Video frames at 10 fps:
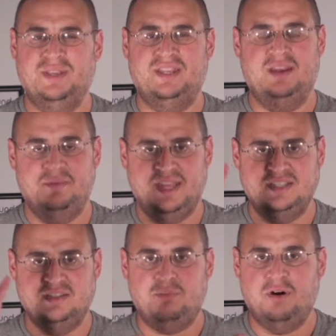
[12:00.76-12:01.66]
big data, but
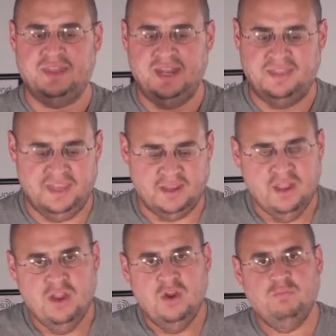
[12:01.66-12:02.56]
that's the part that I think
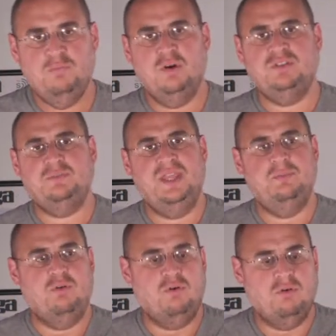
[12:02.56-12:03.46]
most
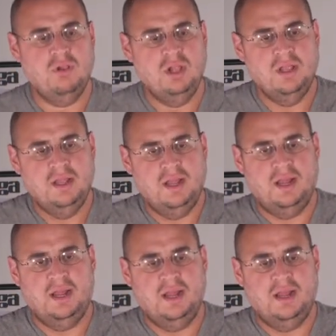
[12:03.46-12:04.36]
people's
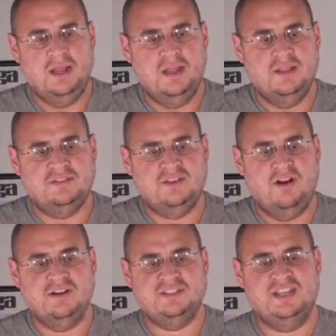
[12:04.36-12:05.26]

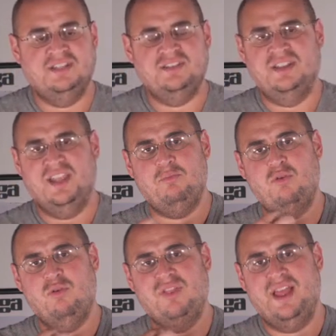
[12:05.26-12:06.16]
hearts get
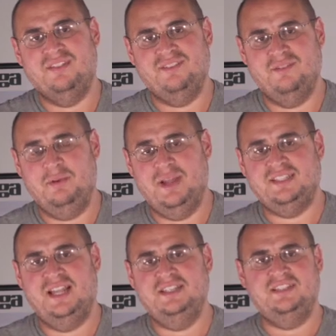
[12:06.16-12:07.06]
pulled at. So
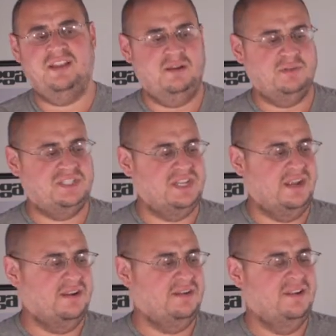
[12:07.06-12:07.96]
anyways, I just thought I would
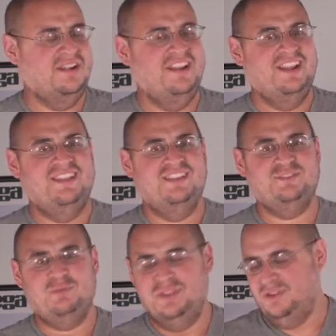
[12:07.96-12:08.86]
share
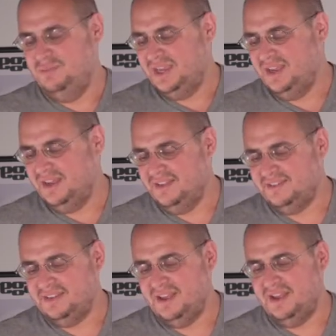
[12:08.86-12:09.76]
this with you because